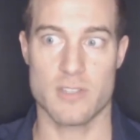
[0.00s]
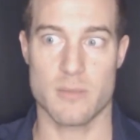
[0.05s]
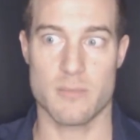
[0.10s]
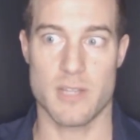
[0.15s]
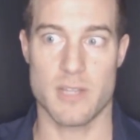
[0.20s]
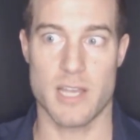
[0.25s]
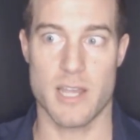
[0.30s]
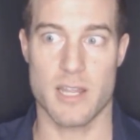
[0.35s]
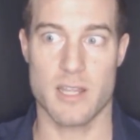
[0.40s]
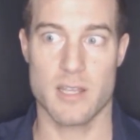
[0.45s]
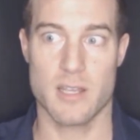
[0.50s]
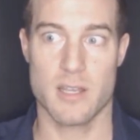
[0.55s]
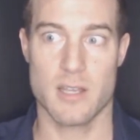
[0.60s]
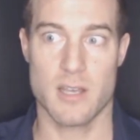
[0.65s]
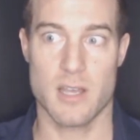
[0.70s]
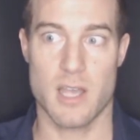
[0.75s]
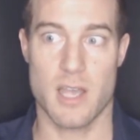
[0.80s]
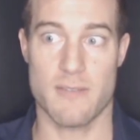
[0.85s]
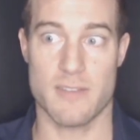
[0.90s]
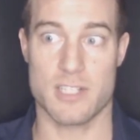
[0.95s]
I'm like,
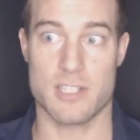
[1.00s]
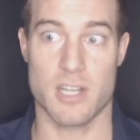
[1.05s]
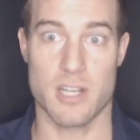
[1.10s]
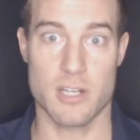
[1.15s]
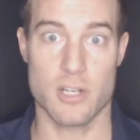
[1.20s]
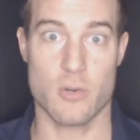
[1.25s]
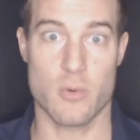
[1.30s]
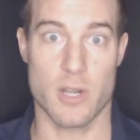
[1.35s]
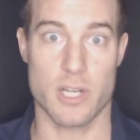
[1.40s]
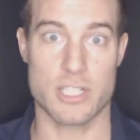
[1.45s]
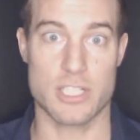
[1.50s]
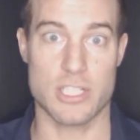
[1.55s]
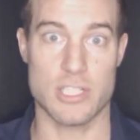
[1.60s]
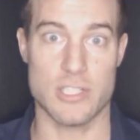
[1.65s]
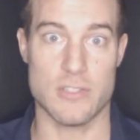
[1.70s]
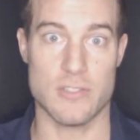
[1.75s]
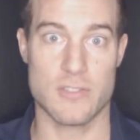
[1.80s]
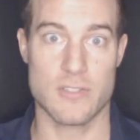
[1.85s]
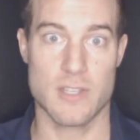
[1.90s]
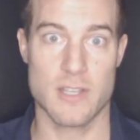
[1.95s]
I have a ton of
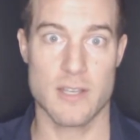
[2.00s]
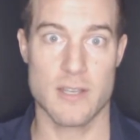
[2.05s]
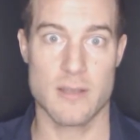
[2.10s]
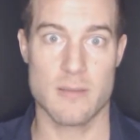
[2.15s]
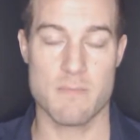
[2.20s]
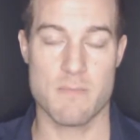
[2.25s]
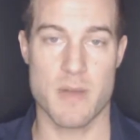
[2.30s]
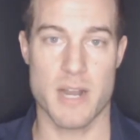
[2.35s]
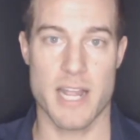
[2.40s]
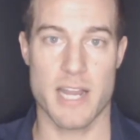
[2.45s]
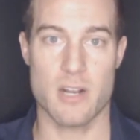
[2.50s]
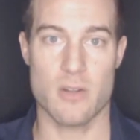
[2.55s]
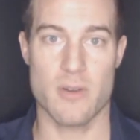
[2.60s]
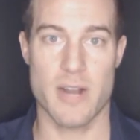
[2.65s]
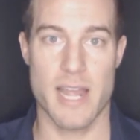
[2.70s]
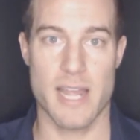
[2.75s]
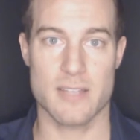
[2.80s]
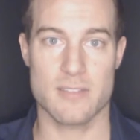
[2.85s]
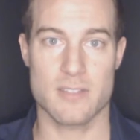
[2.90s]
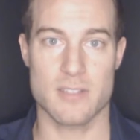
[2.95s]
questions, but I
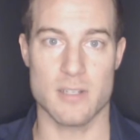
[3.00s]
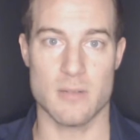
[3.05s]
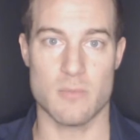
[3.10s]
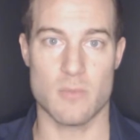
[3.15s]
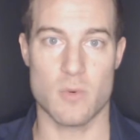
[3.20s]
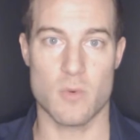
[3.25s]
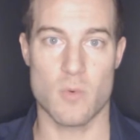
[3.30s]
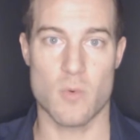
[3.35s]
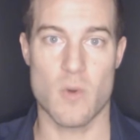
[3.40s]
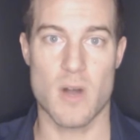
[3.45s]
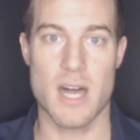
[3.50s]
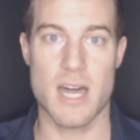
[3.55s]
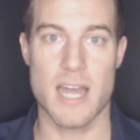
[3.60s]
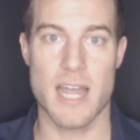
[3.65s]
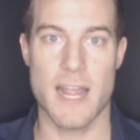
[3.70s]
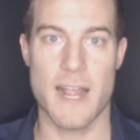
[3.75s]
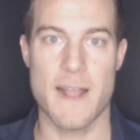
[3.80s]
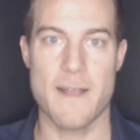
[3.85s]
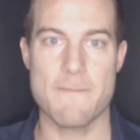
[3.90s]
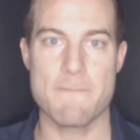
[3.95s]
don't ask them.
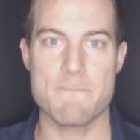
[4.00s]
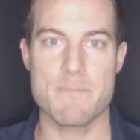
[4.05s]
Why?